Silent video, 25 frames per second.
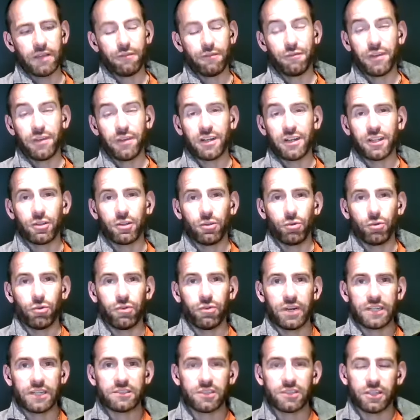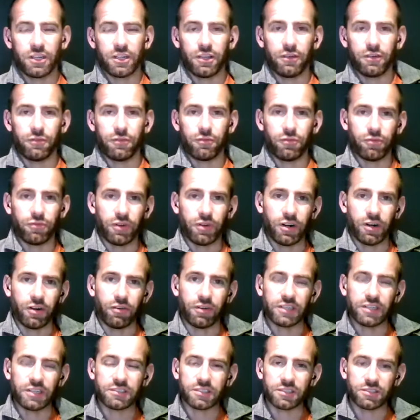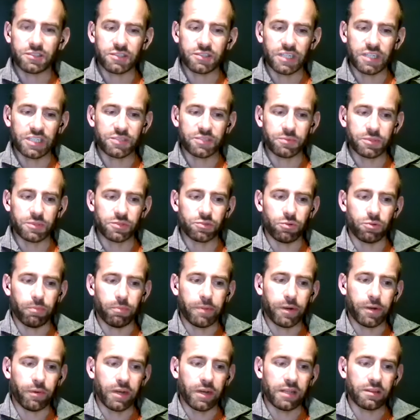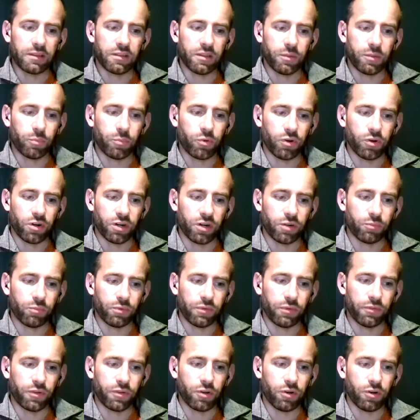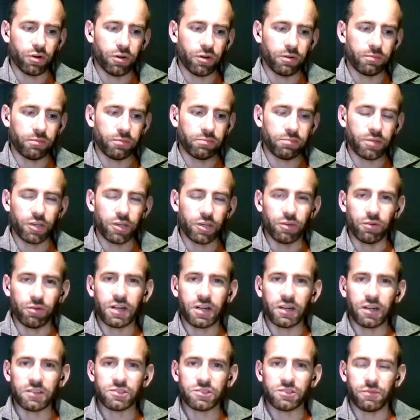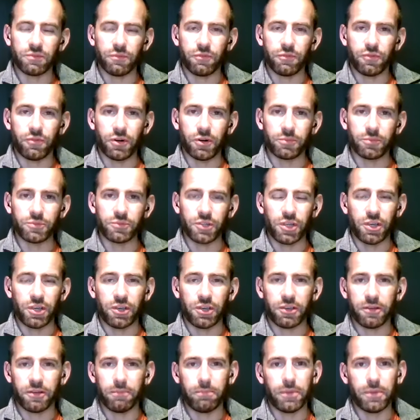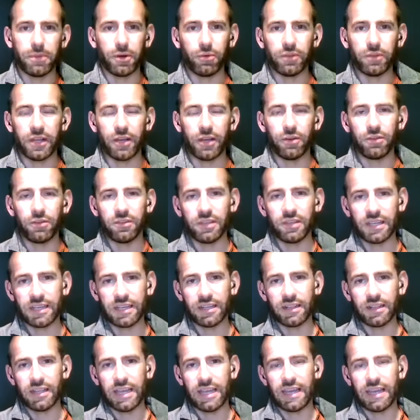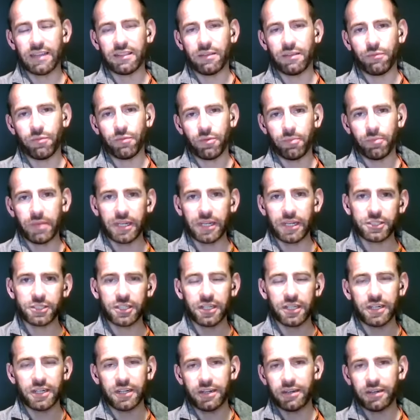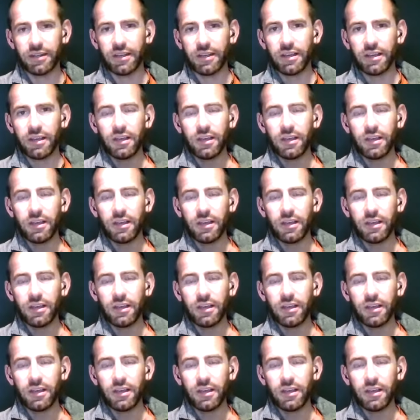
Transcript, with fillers: fairly low risk and you've run a risk assessment. So built into the product, we've got, you know, custom forms that you can build out to collect information